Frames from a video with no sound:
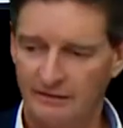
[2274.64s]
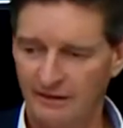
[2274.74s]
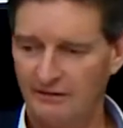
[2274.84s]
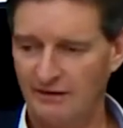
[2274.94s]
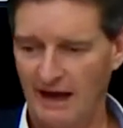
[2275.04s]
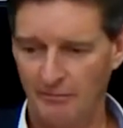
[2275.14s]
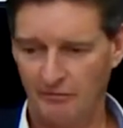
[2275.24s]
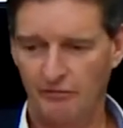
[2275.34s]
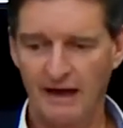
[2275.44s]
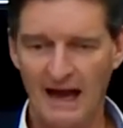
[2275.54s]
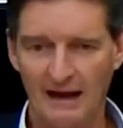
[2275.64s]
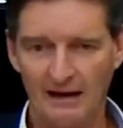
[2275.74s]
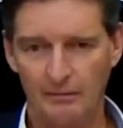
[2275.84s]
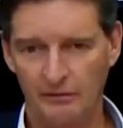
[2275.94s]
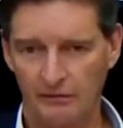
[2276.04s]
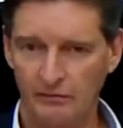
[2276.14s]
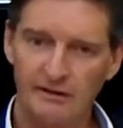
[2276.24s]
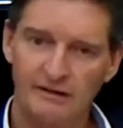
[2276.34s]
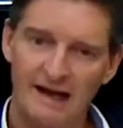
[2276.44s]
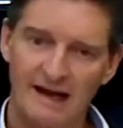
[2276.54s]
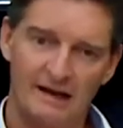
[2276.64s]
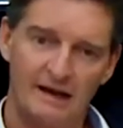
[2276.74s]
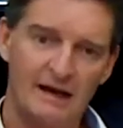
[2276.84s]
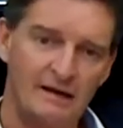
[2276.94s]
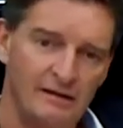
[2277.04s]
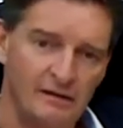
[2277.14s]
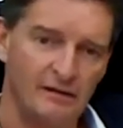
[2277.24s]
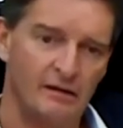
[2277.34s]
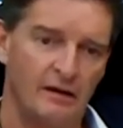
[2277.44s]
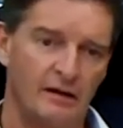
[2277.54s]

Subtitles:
This type of calibers we take in,